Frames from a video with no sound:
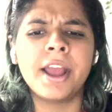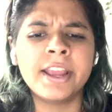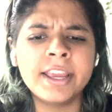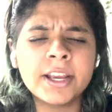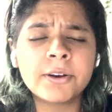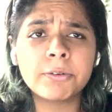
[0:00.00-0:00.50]

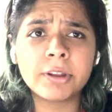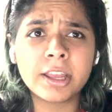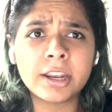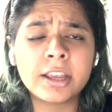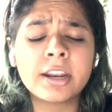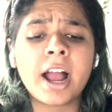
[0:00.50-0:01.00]
He
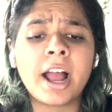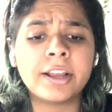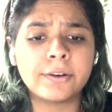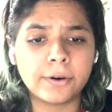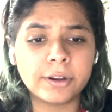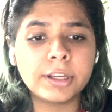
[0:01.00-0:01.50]
created
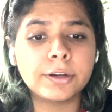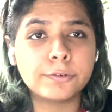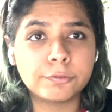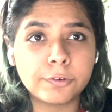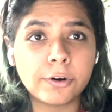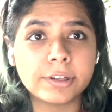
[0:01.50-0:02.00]
iconic
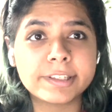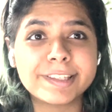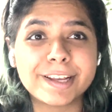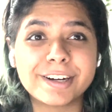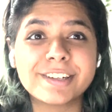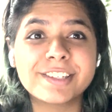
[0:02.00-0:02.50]
fonts
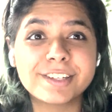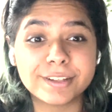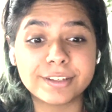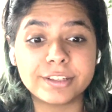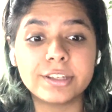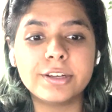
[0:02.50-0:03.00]
that are
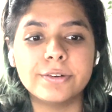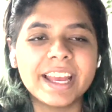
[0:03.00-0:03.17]
still in use,